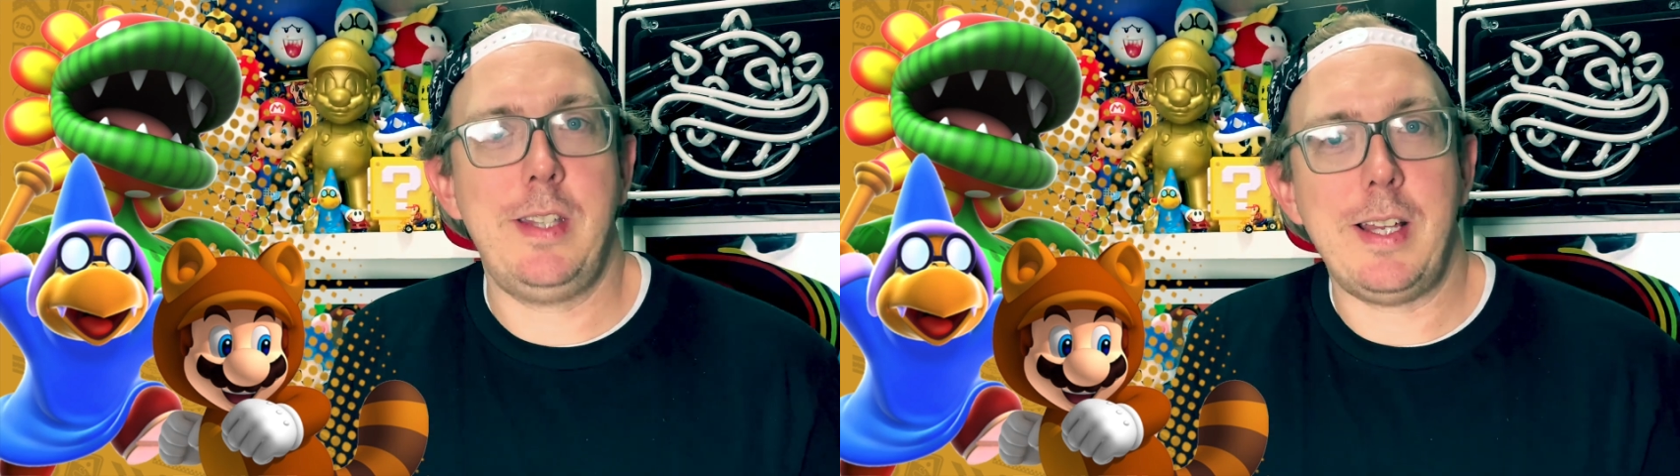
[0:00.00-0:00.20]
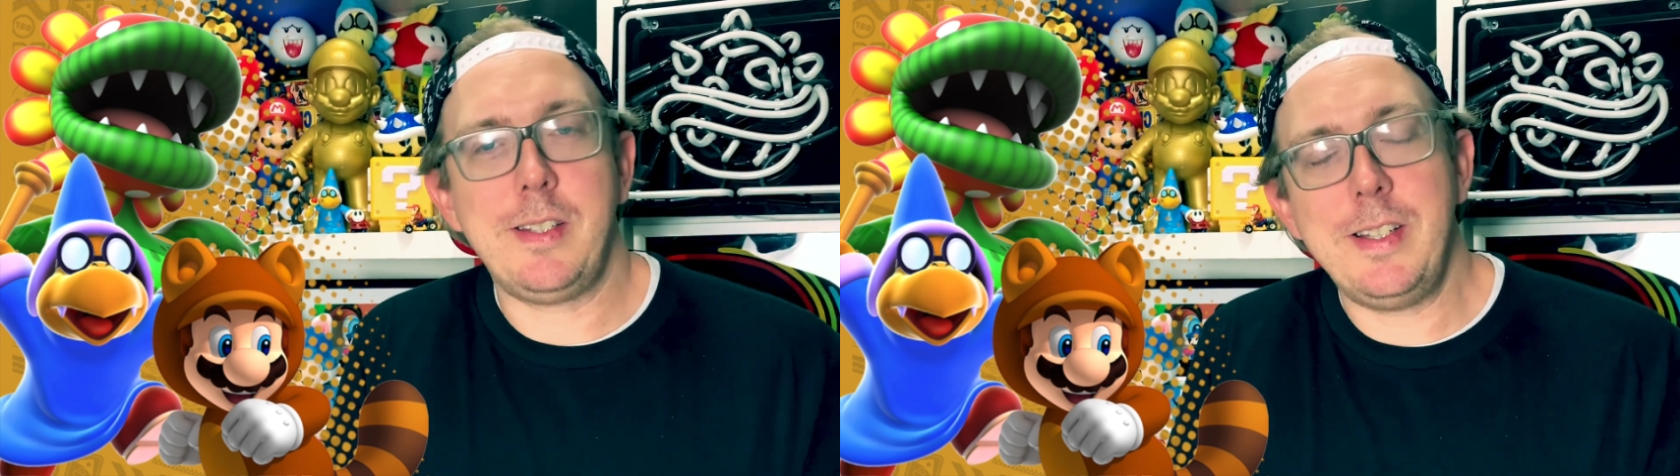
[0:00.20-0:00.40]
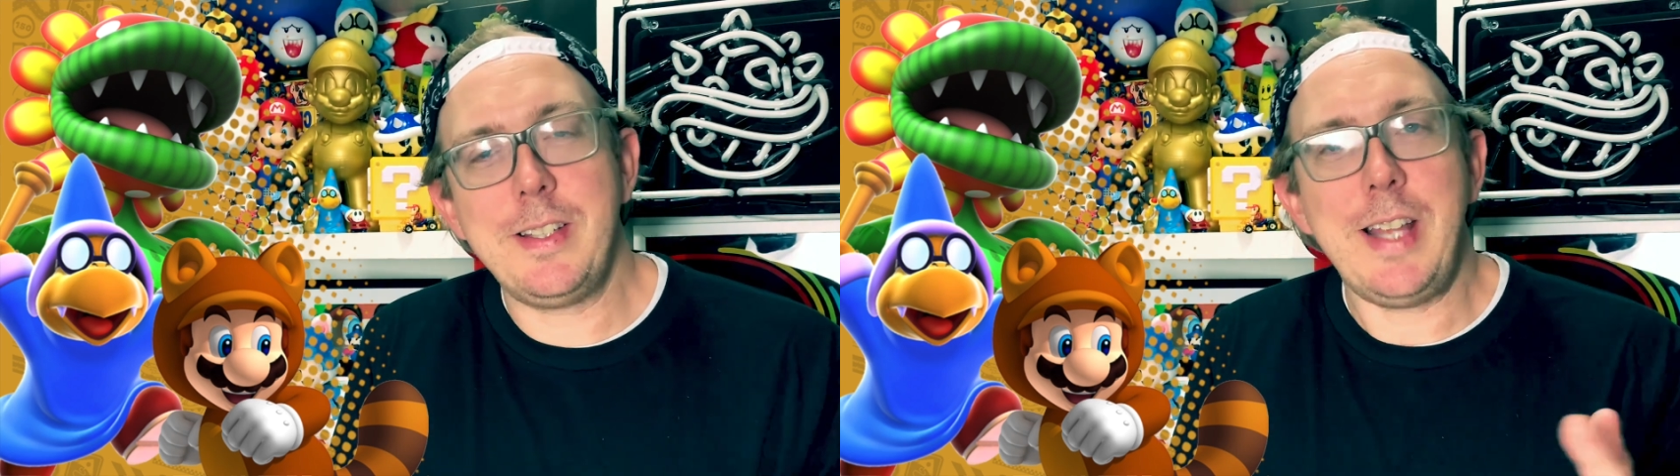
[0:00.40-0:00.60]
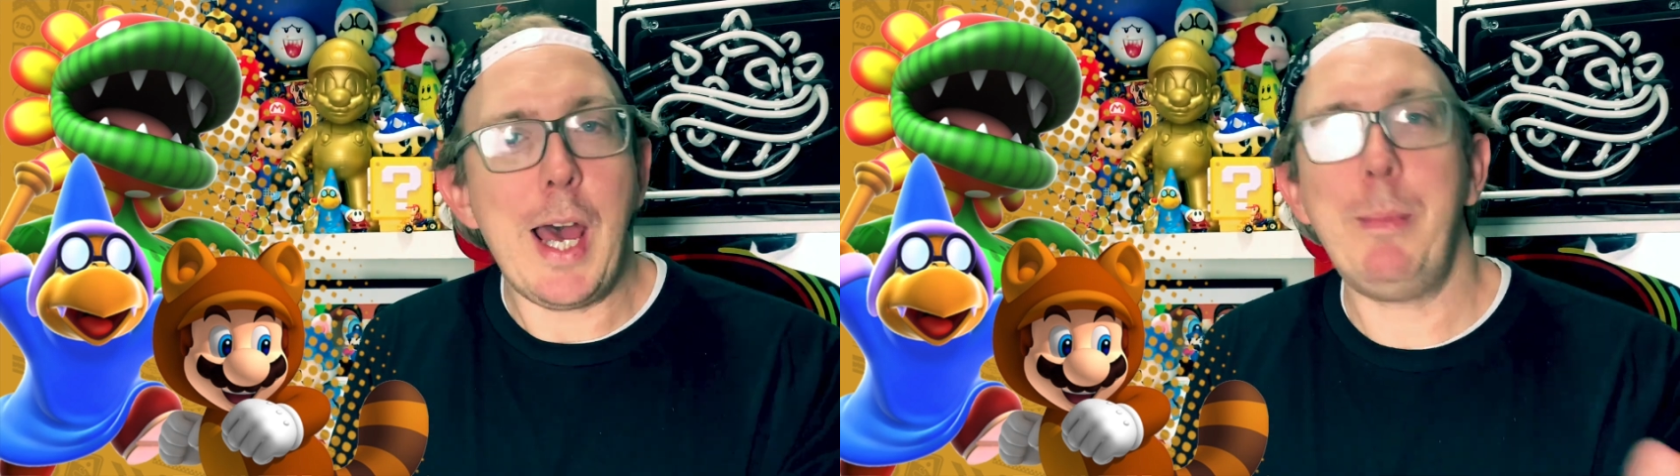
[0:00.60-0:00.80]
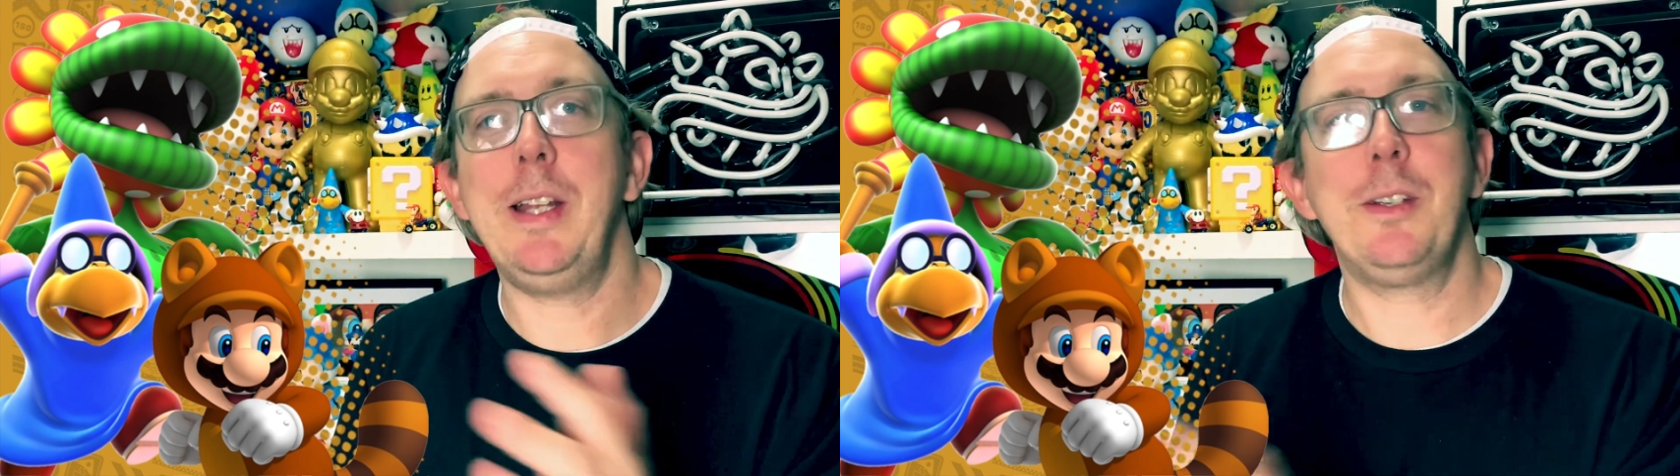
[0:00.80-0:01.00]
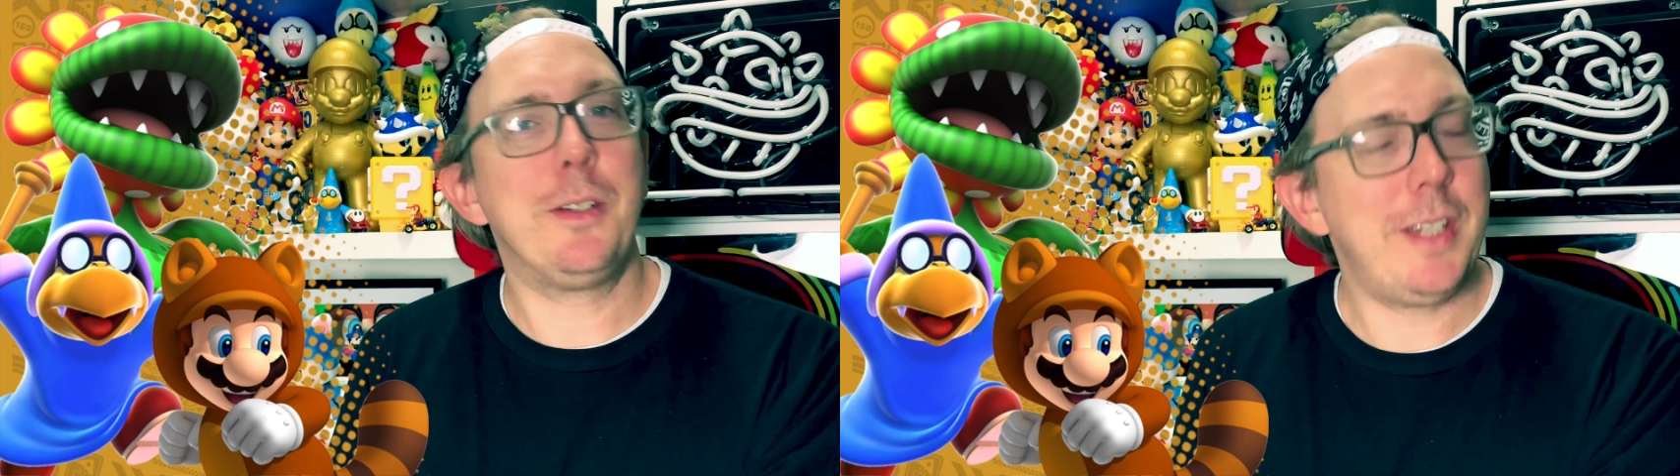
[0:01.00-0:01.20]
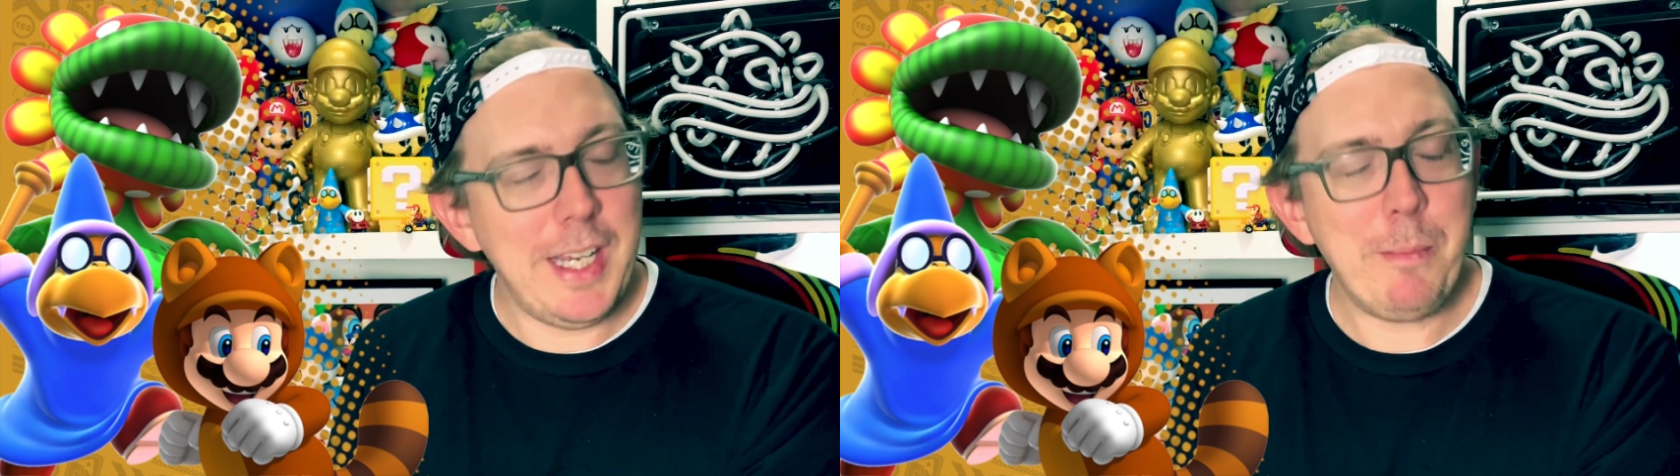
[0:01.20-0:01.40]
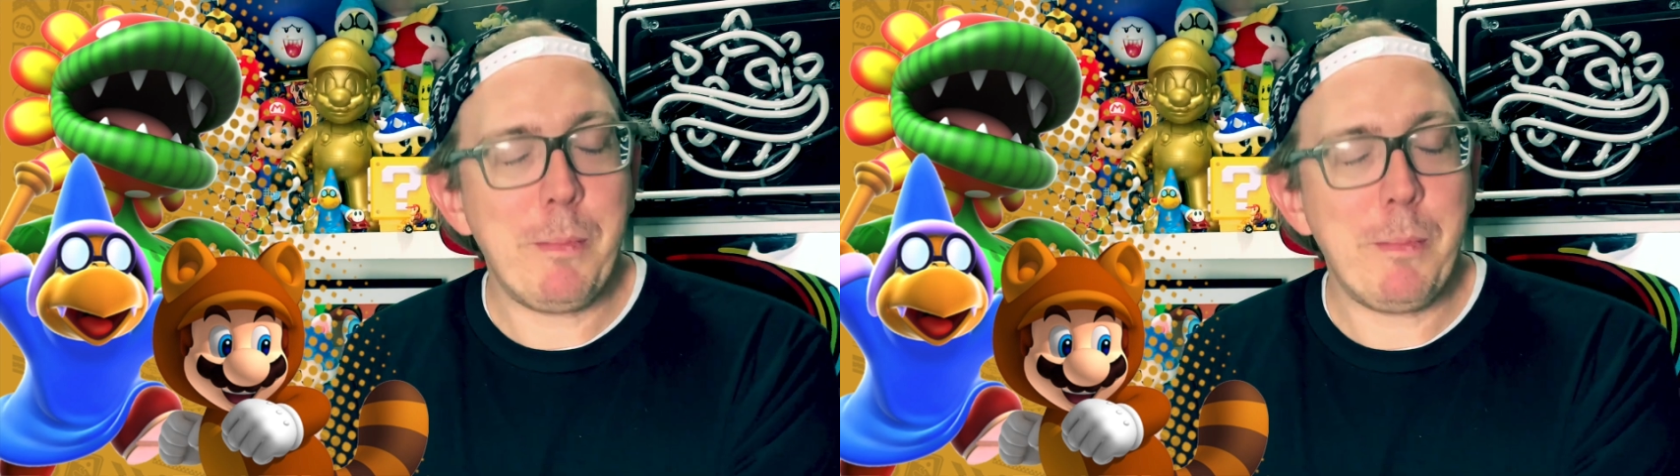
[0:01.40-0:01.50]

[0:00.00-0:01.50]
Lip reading: that since Nabbit and King